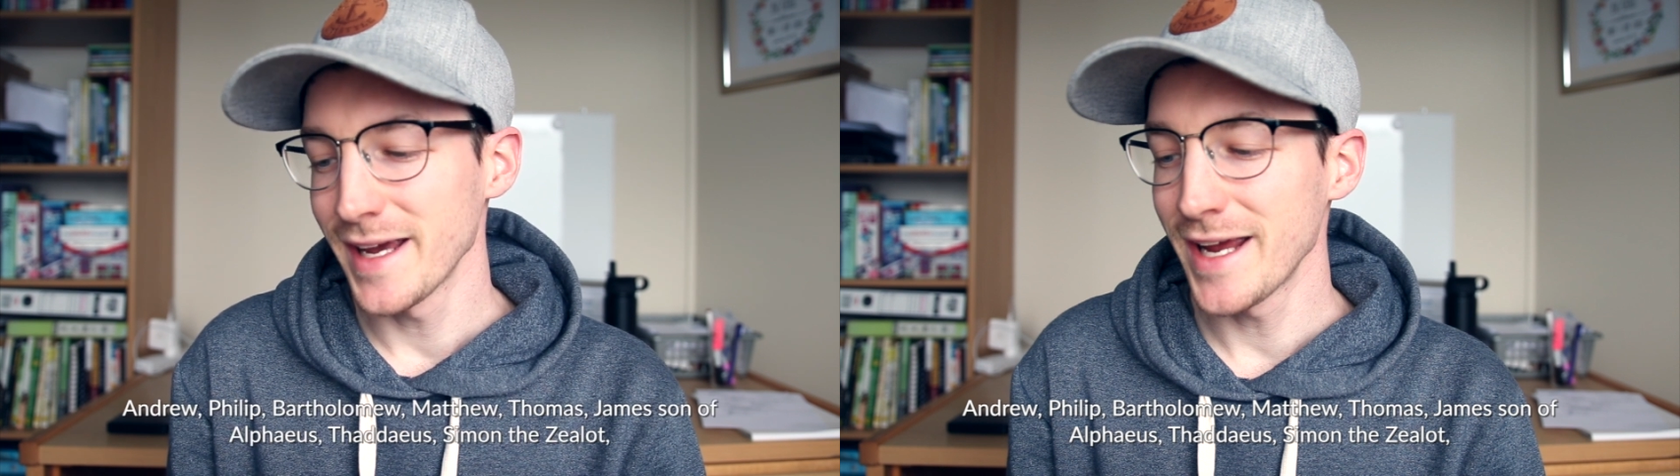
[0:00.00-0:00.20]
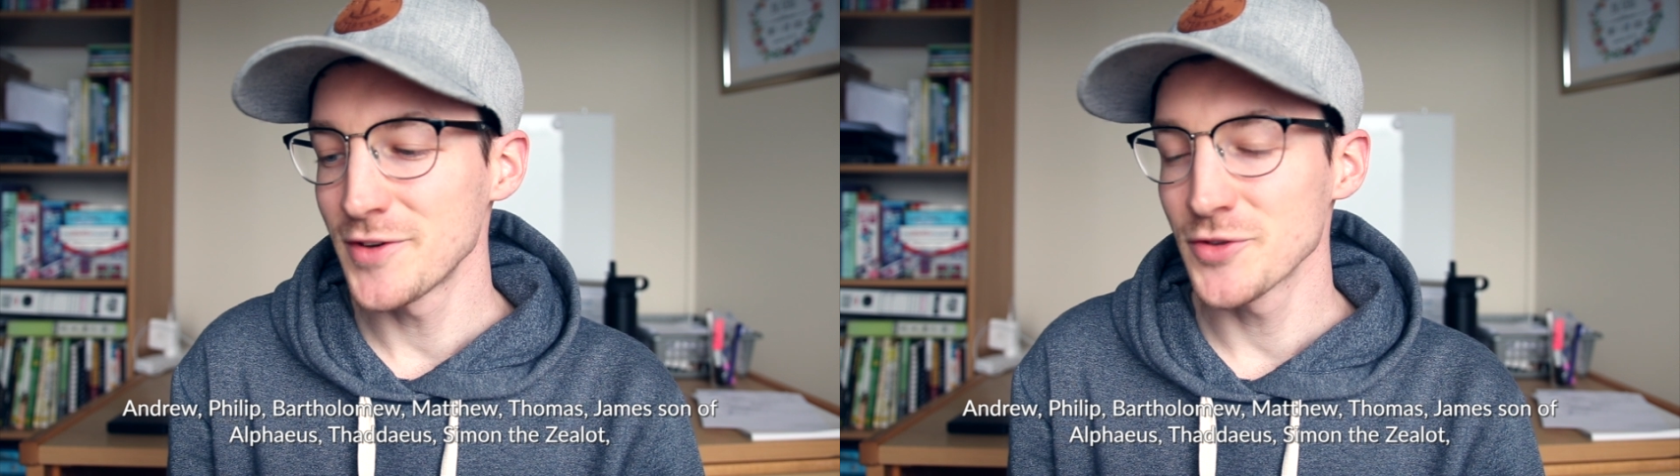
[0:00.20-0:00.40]

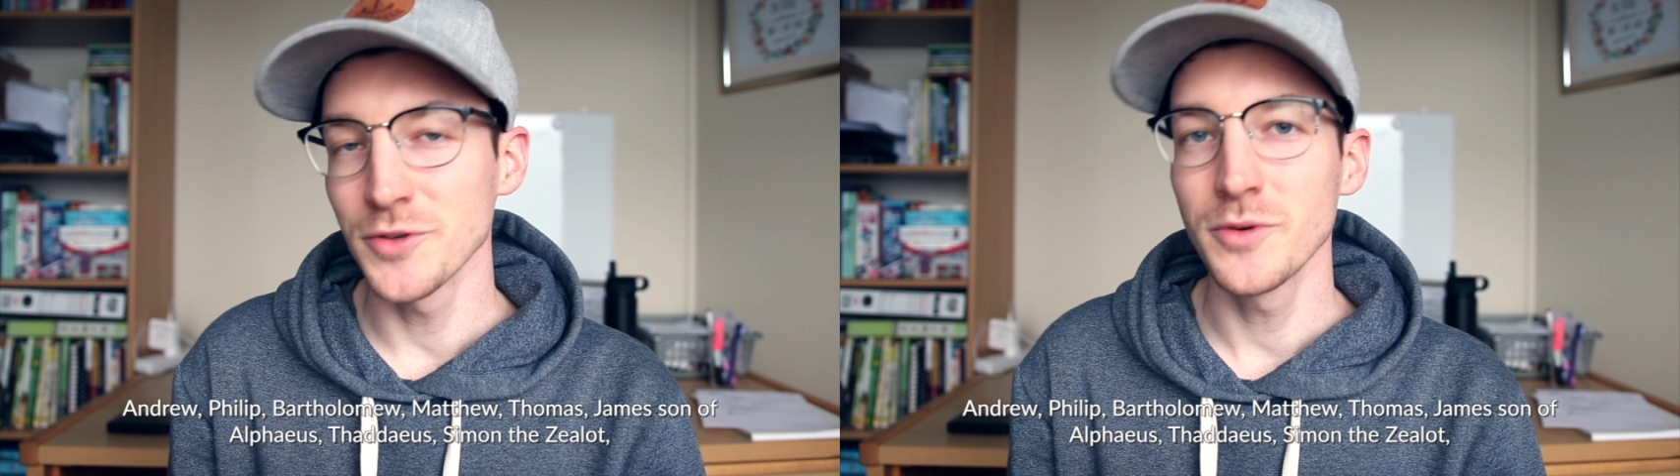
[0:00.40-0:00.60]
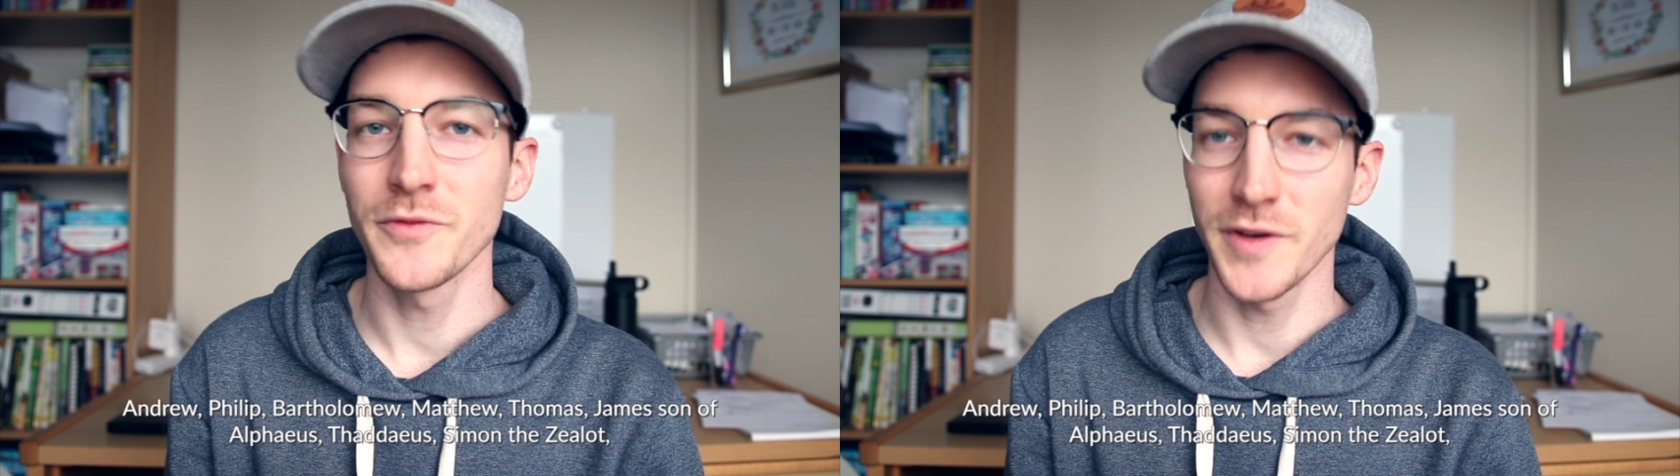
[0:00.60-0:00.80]

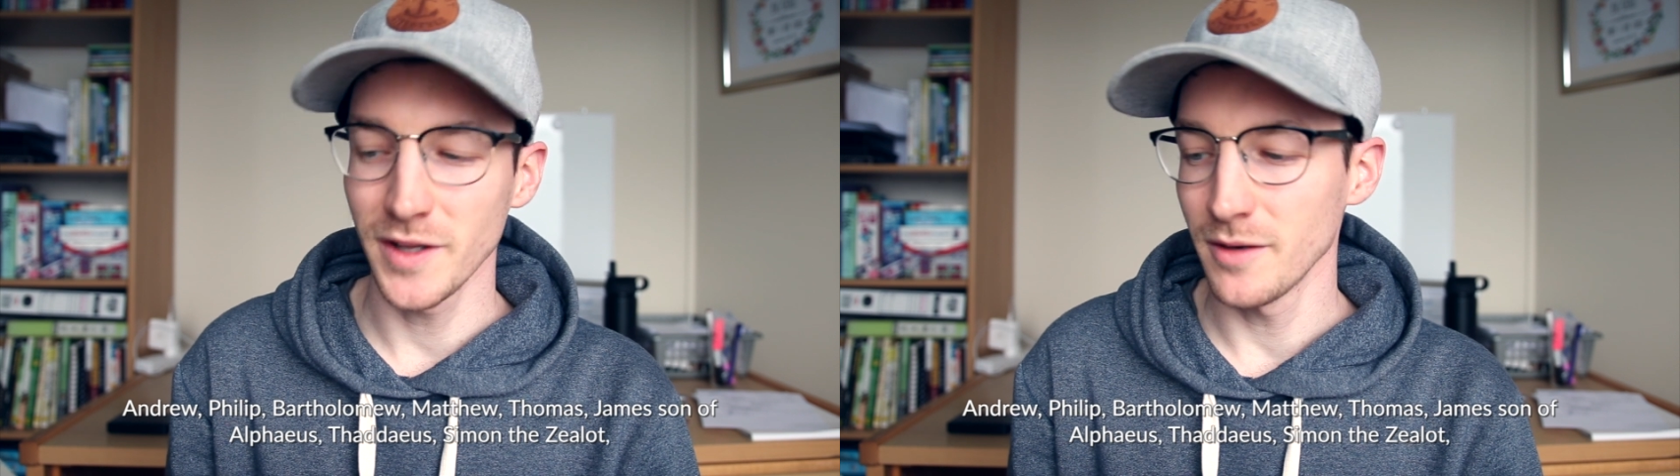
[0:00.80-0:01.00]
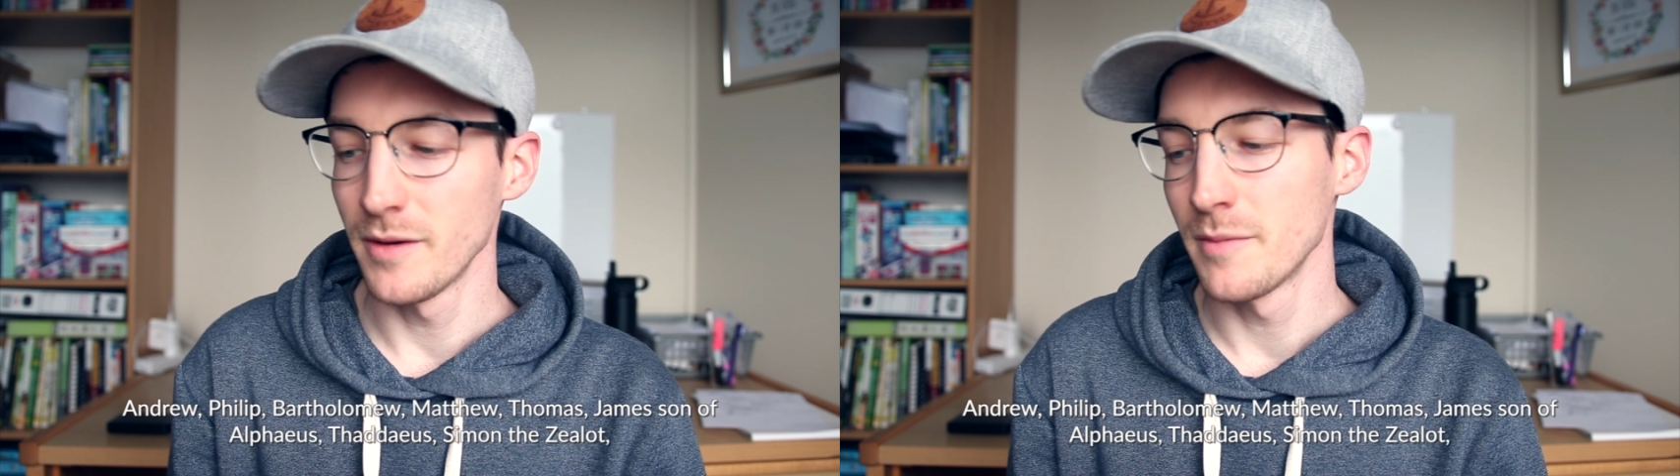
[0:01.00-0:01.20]
Andrew,
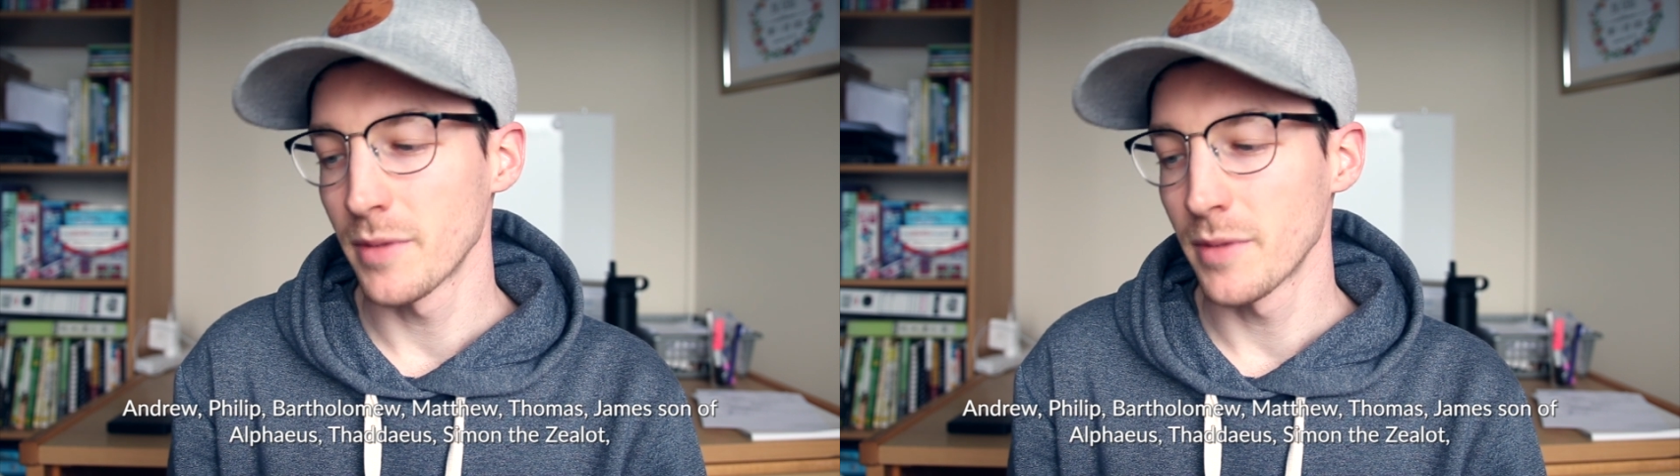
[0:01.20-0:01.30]
Philip,